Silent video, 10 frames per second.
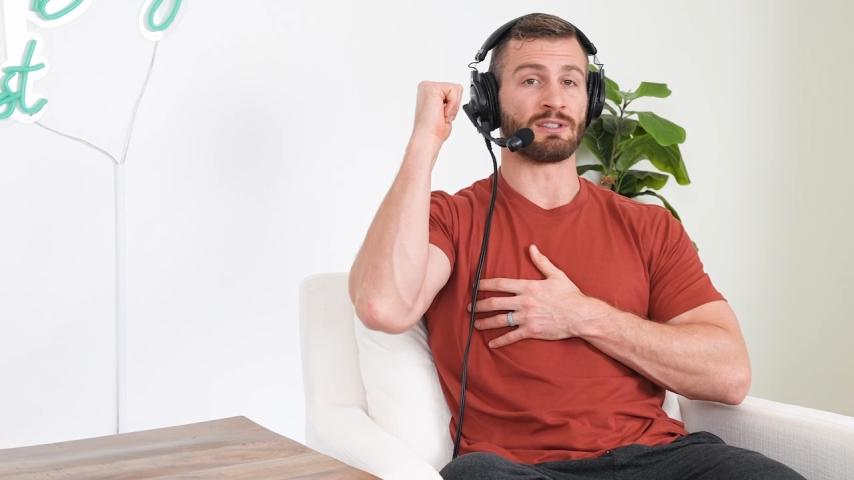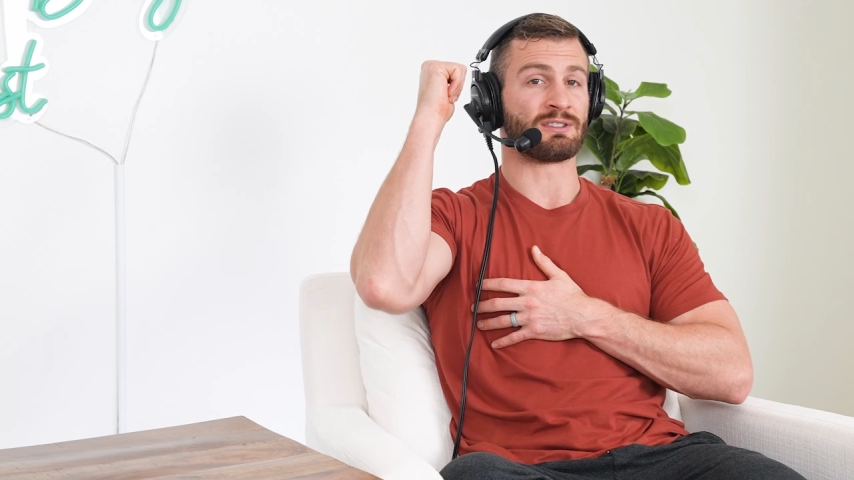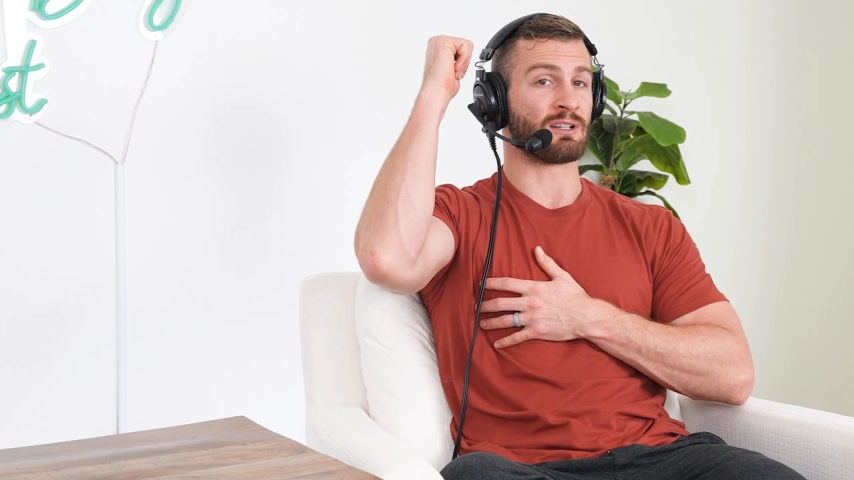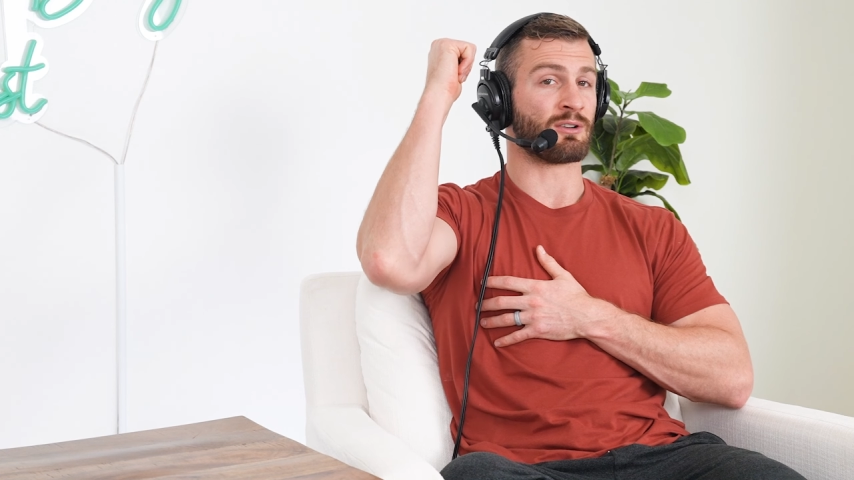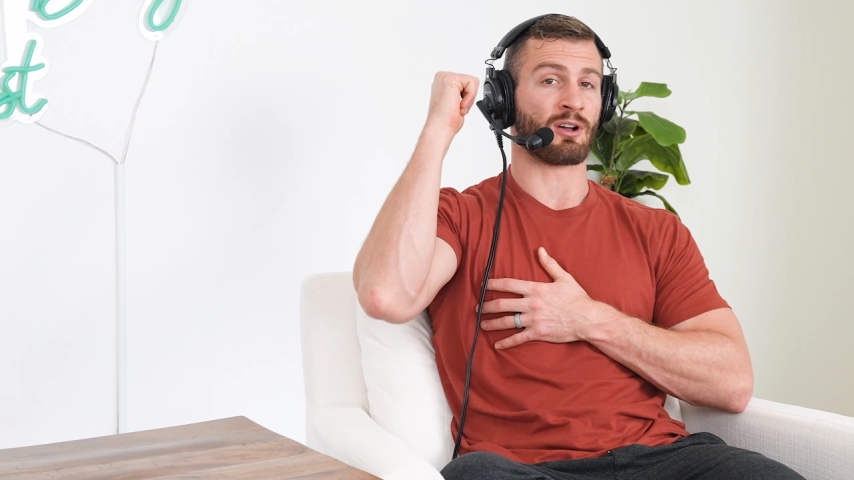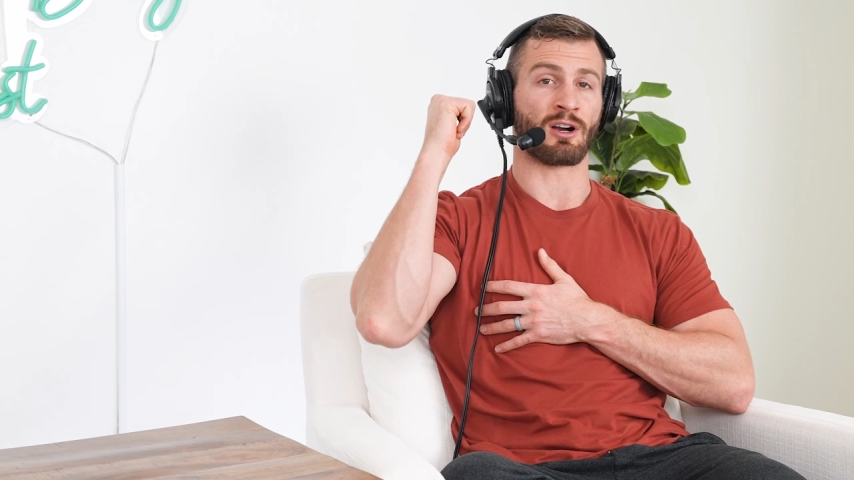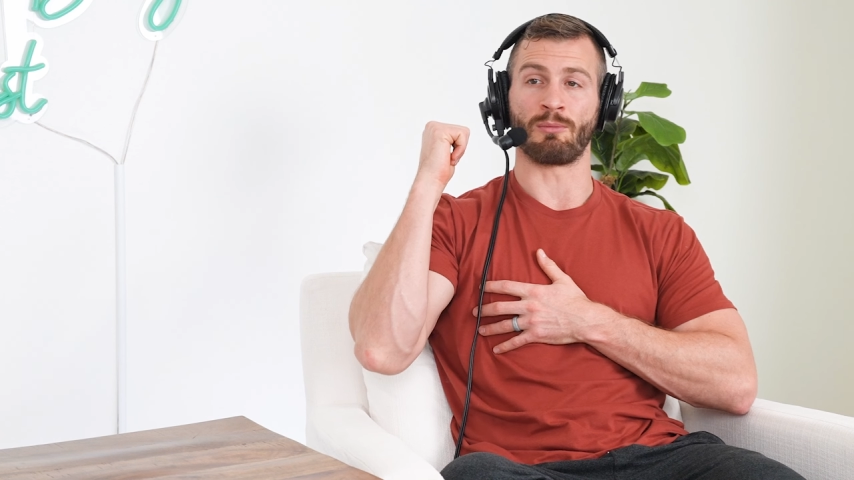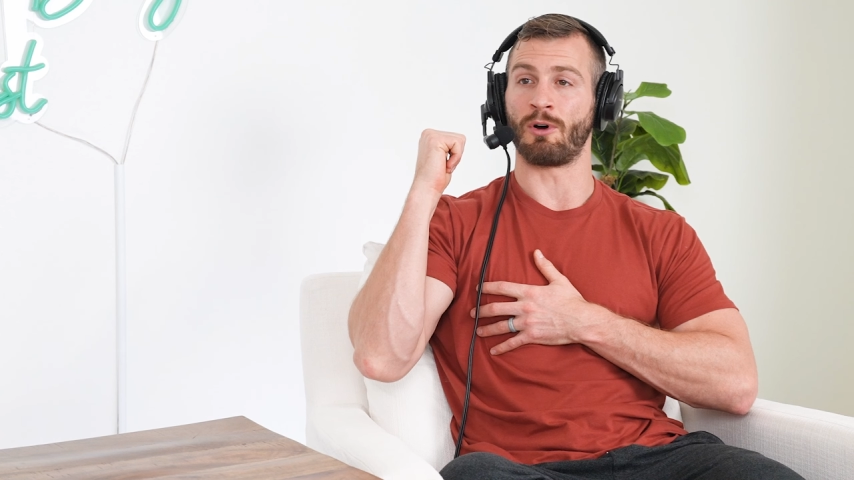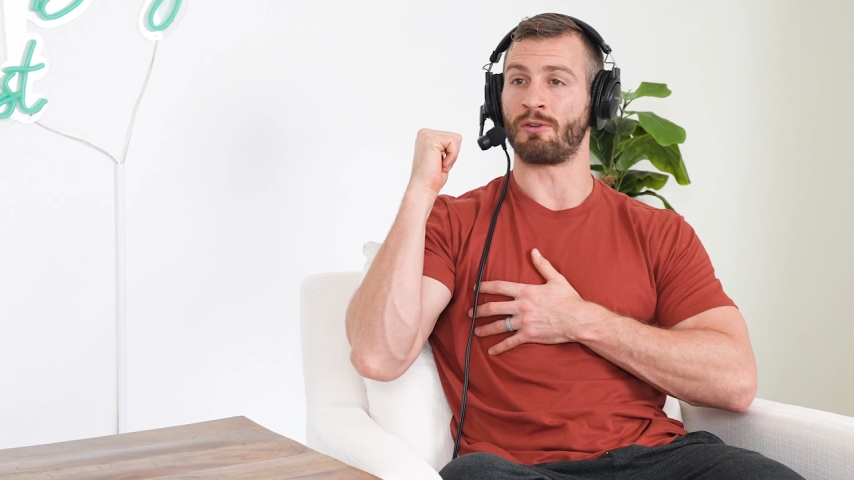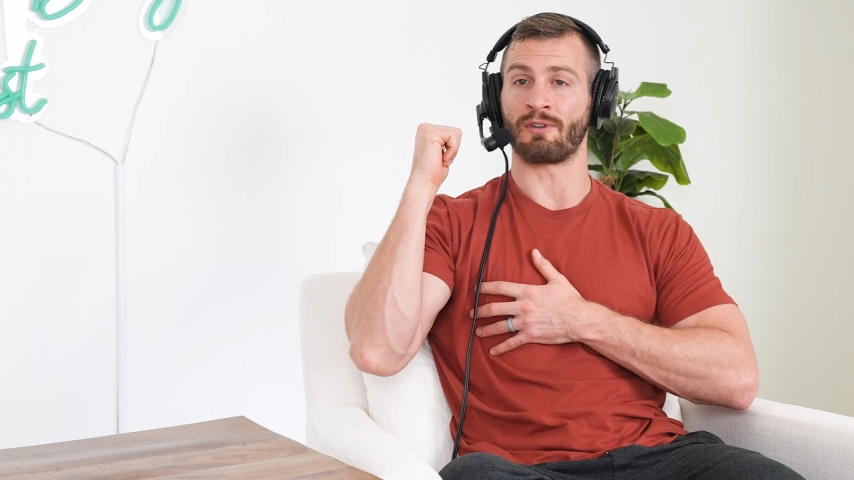single
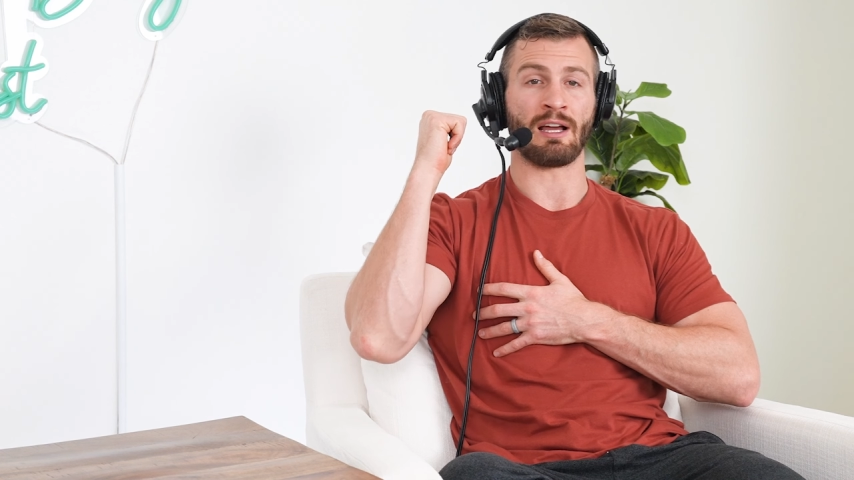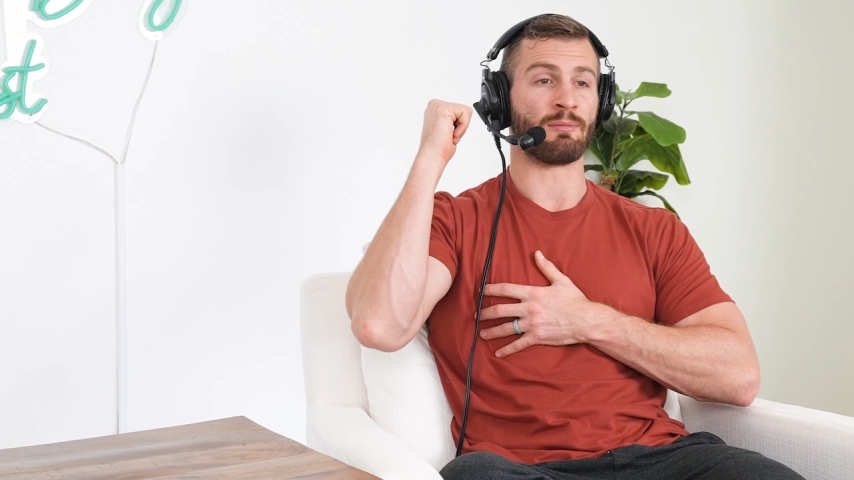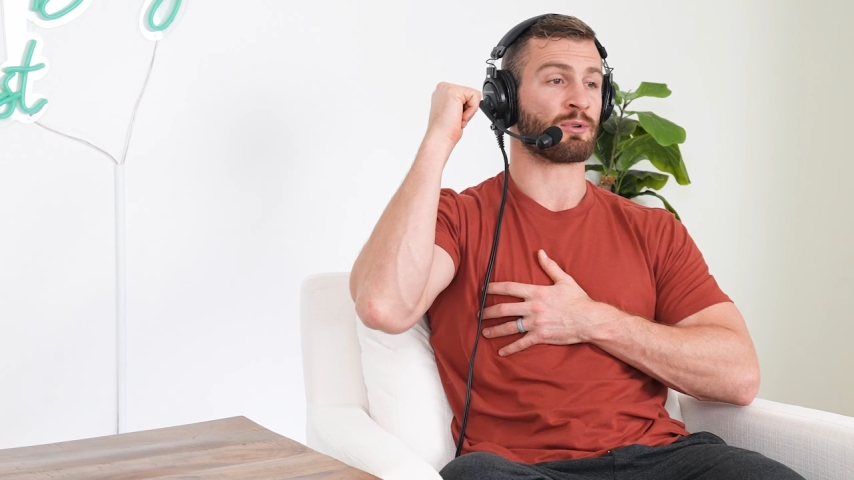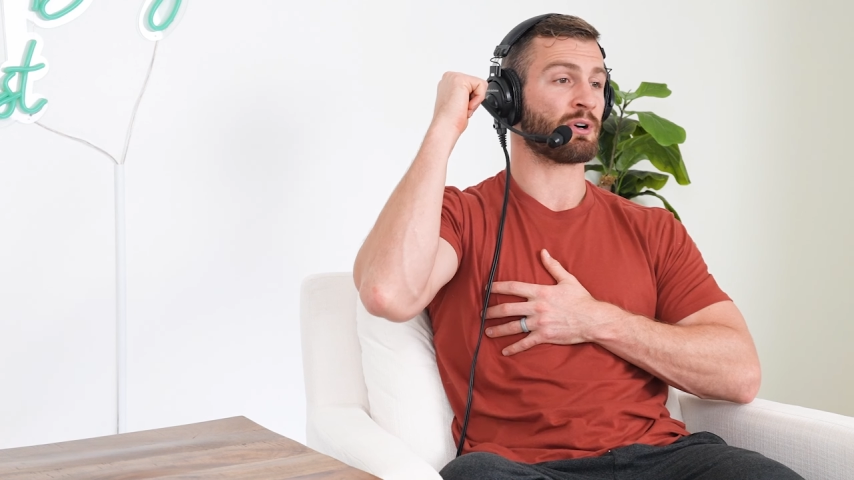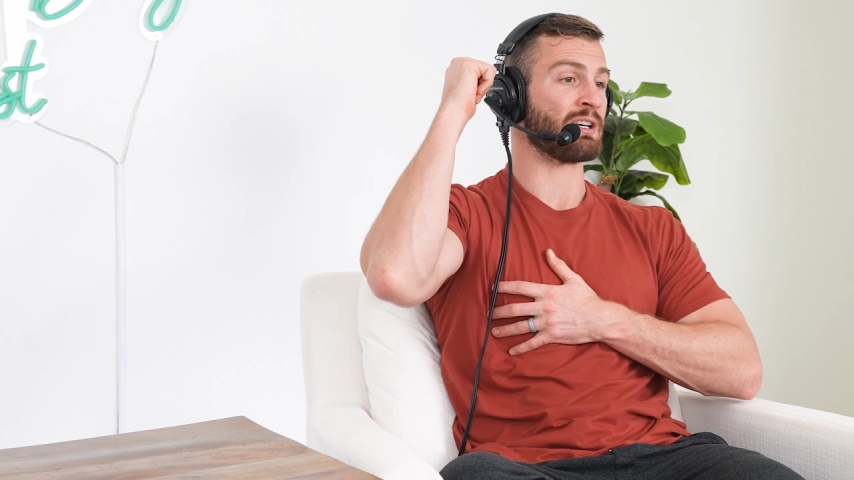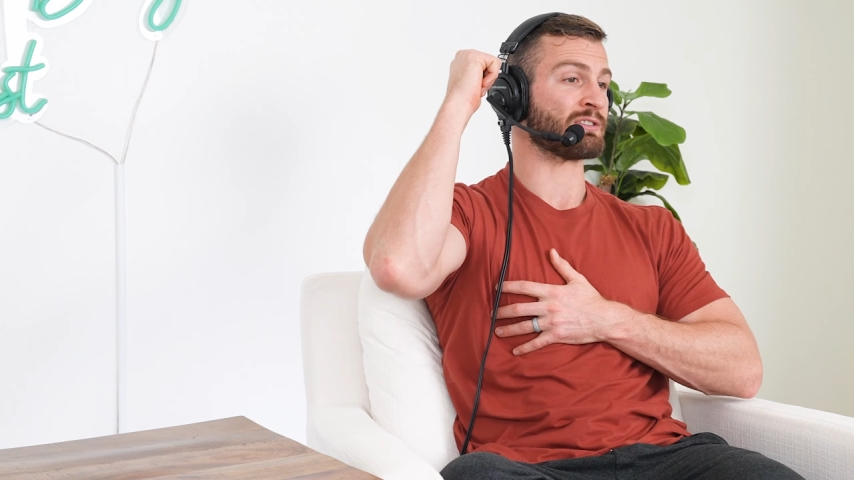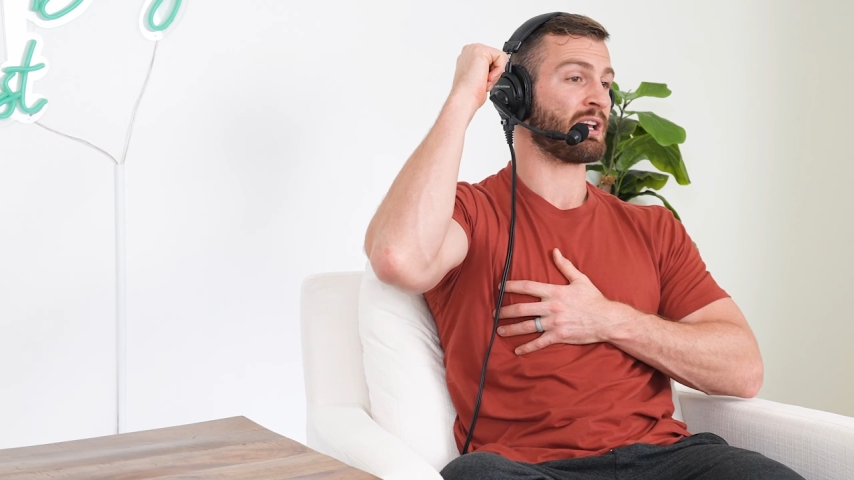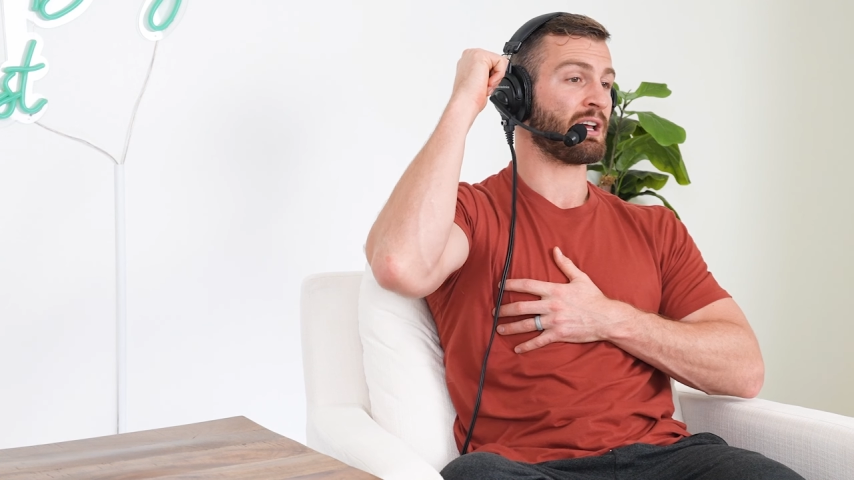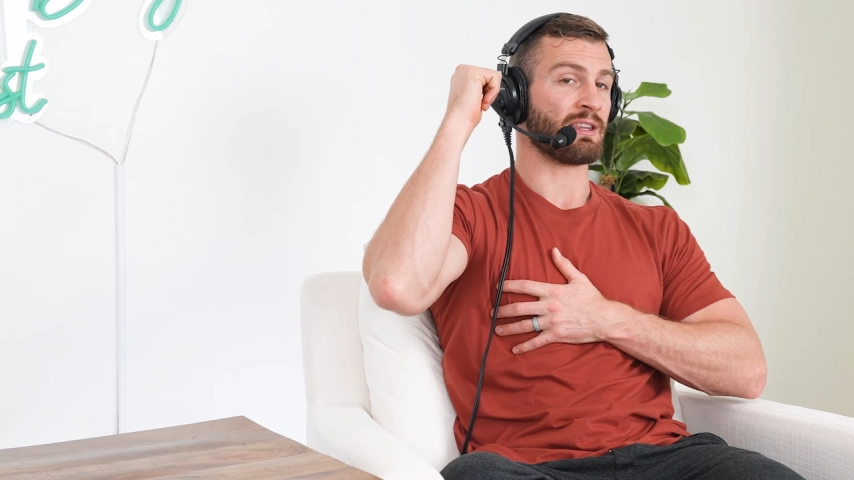arm overhead press